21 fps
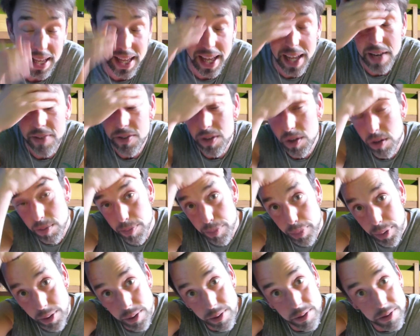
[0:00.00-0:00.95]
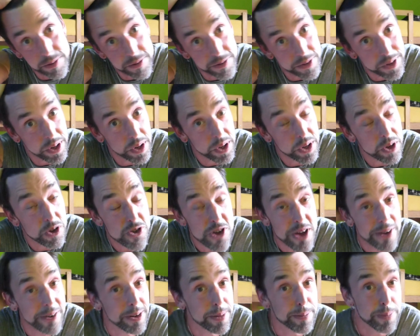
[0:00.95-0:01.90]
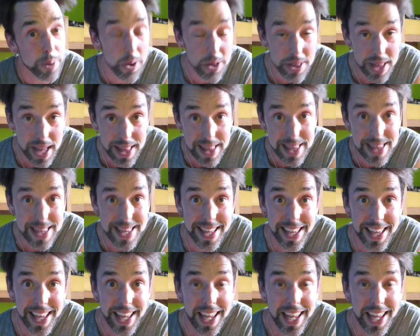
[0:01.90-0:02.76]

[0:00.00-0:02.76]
And if you improve, you know, your general process,